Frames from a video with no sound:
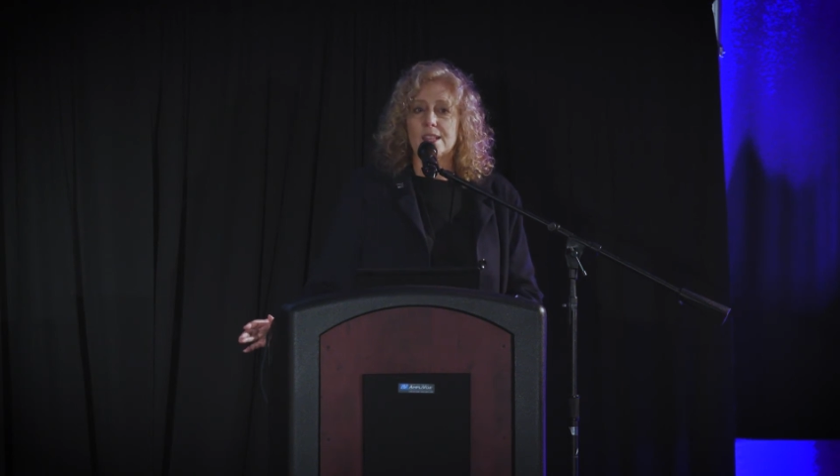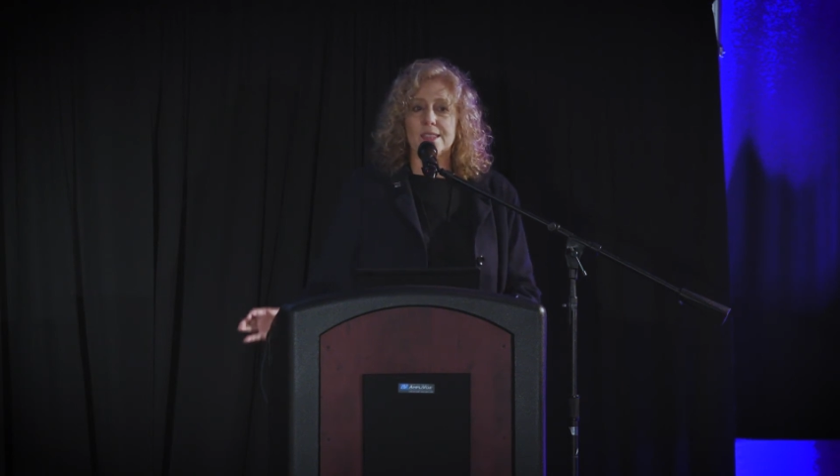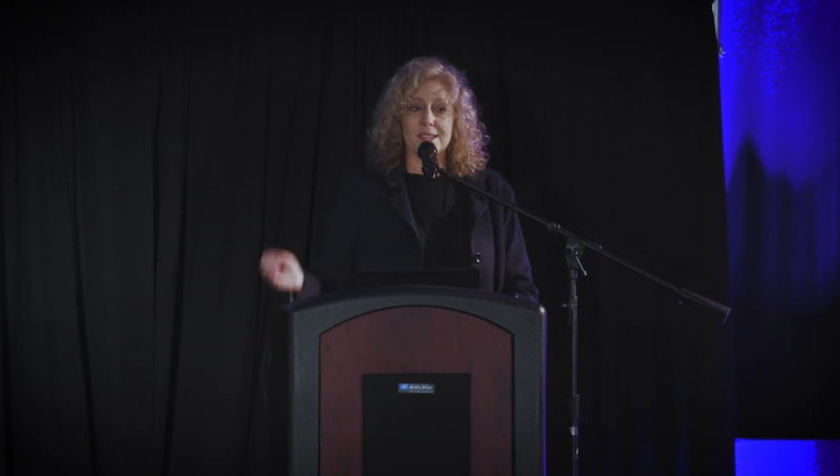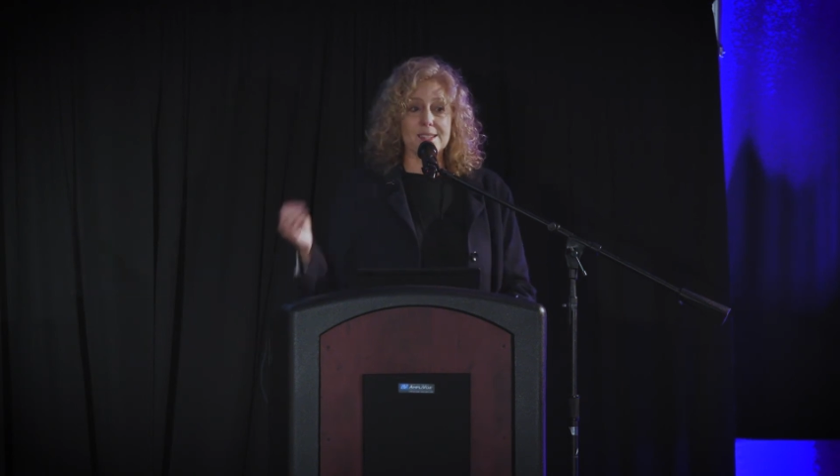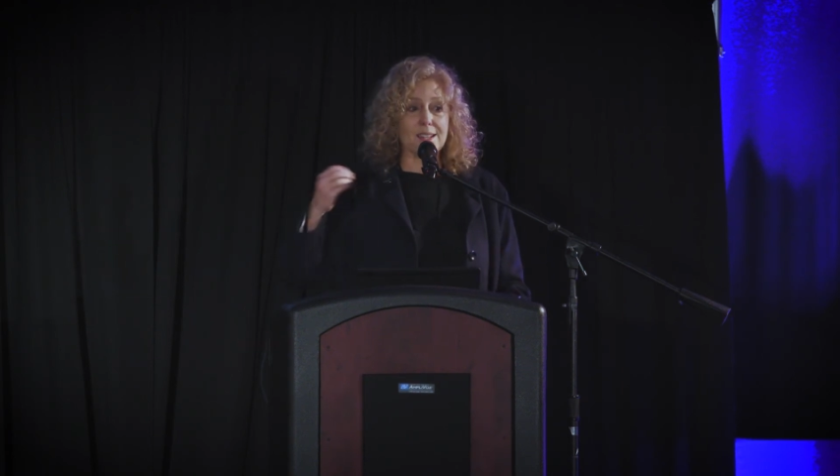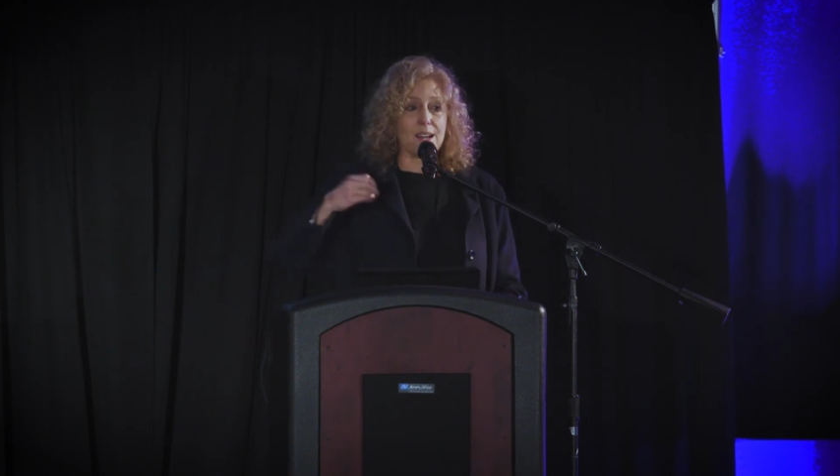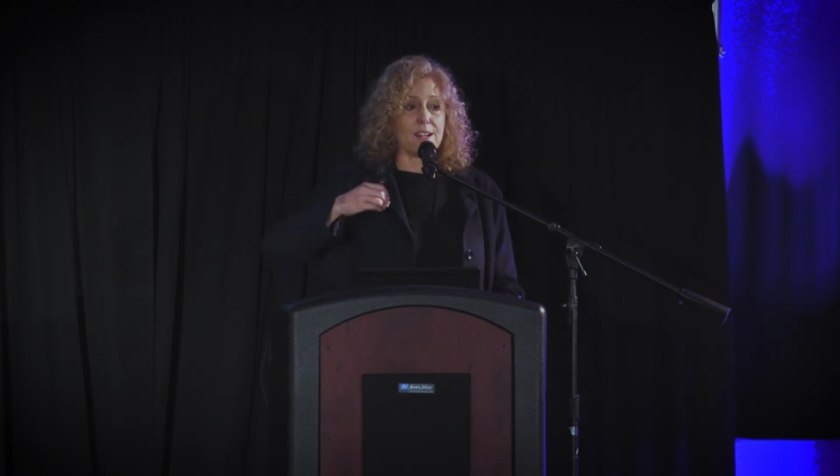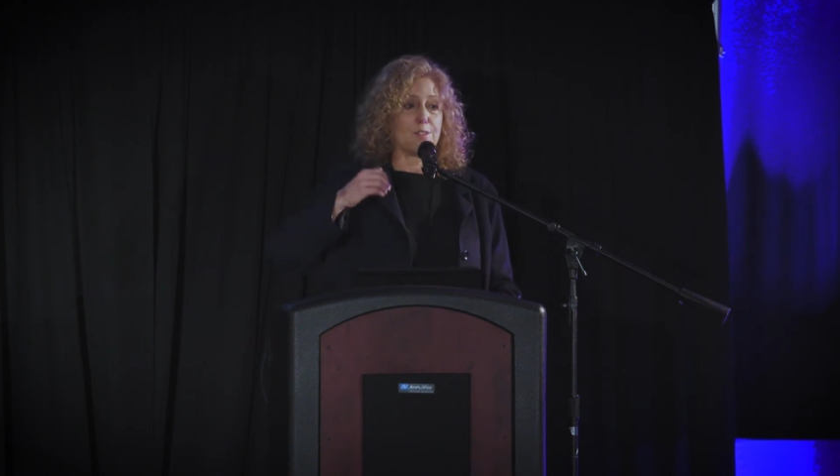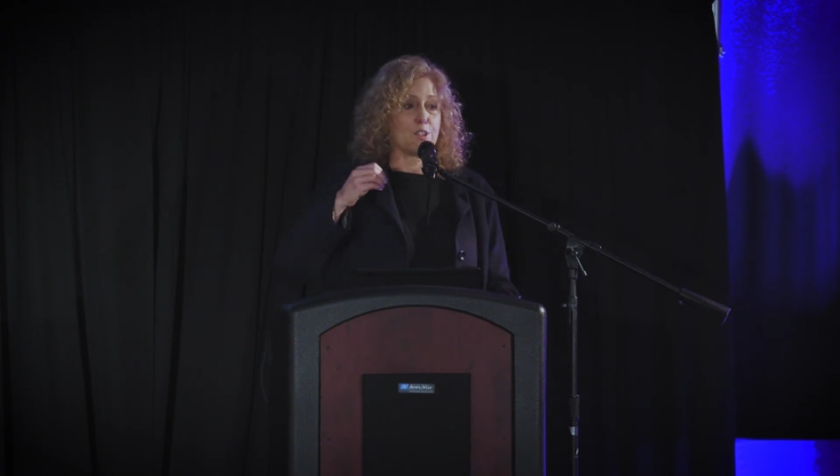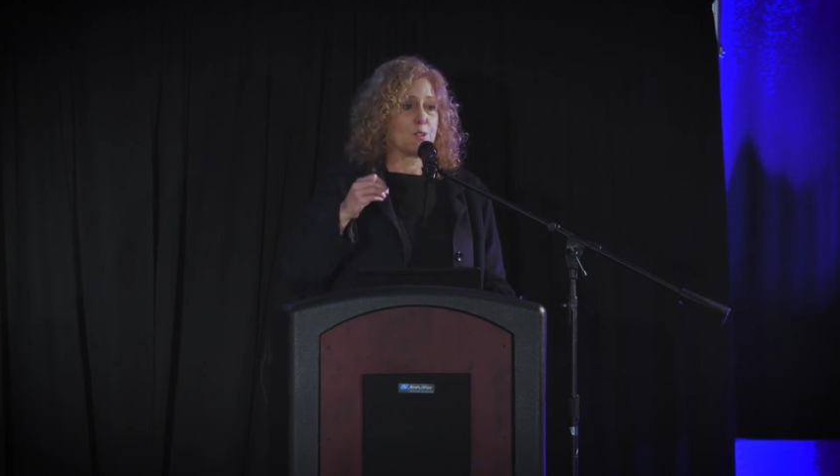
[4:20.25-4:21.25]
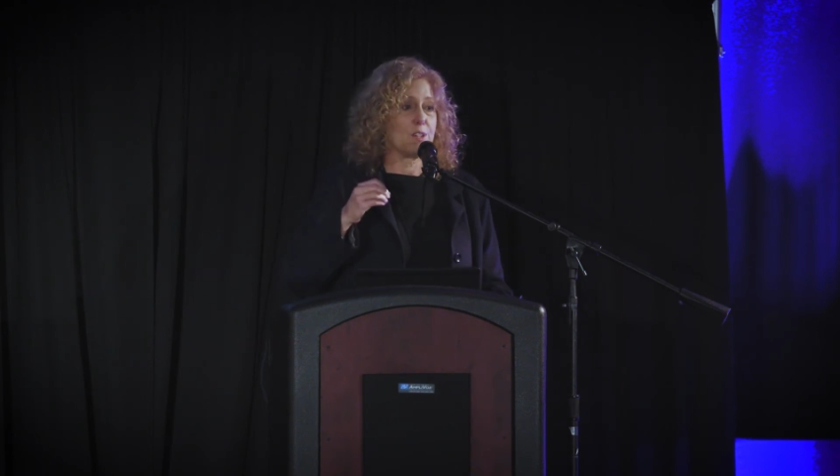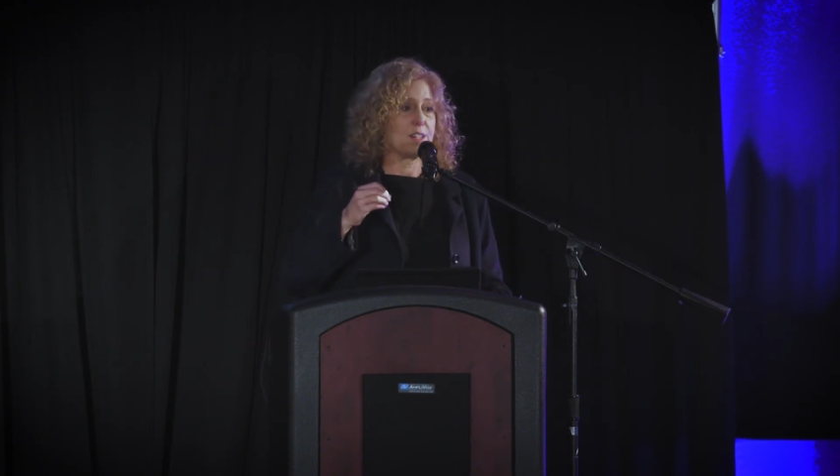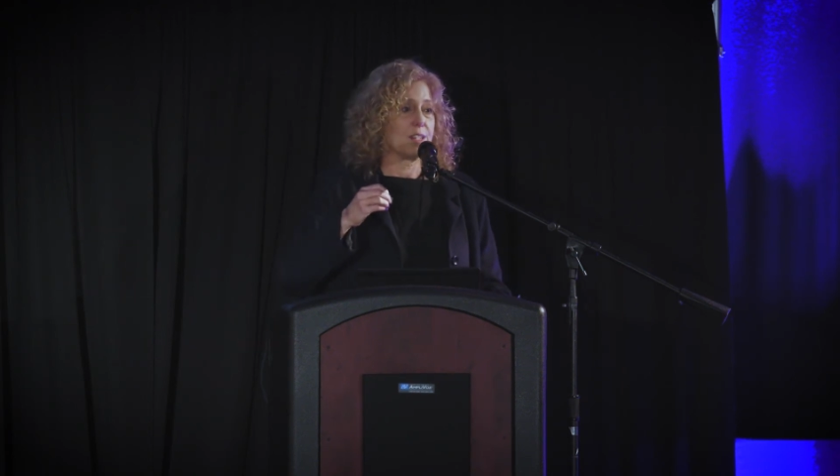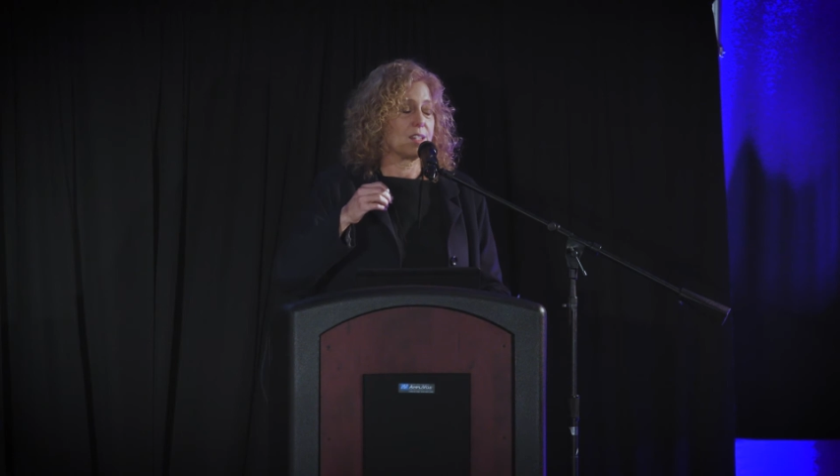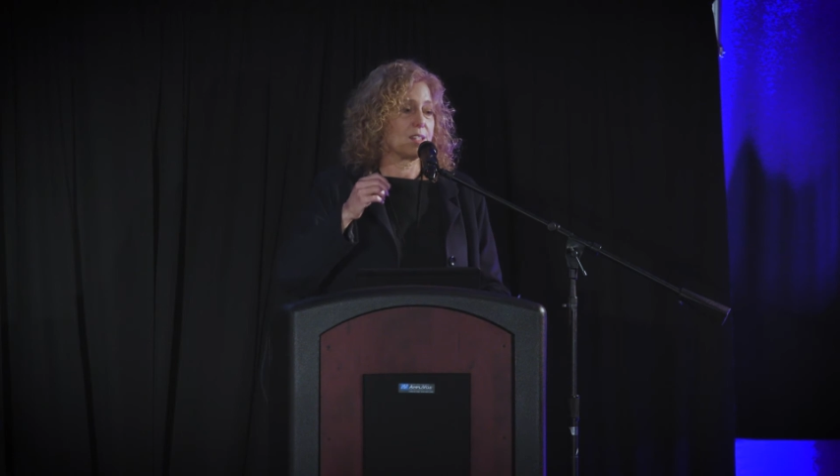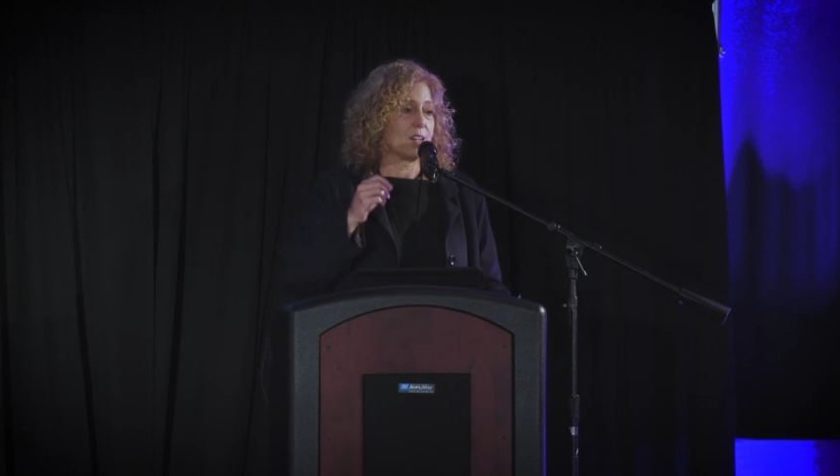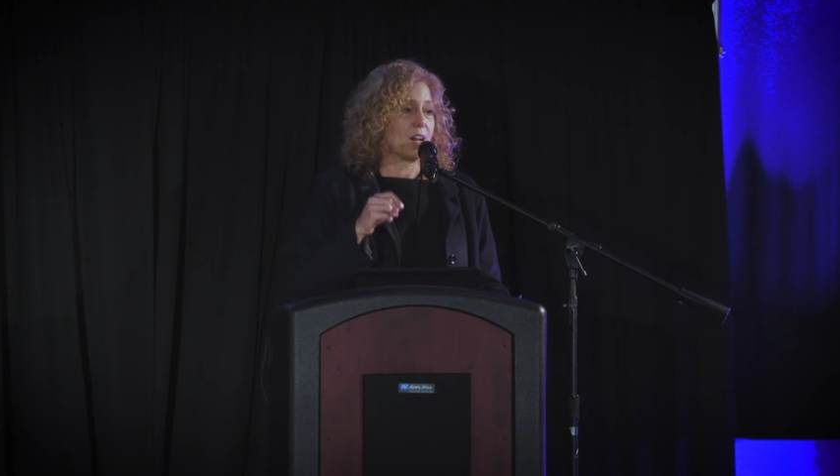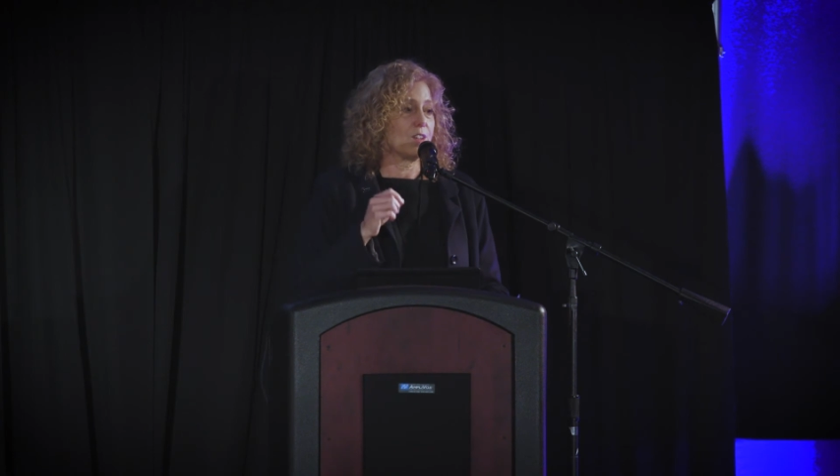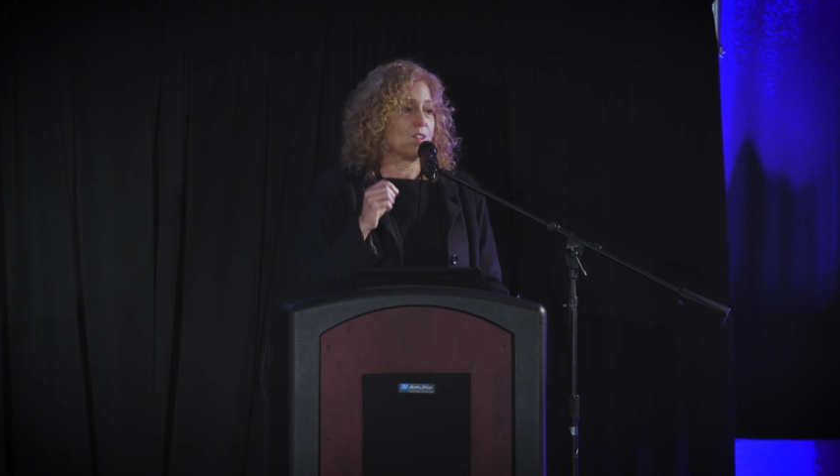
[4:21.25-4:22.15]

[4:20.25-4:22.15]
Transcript: this kind of storytelling is not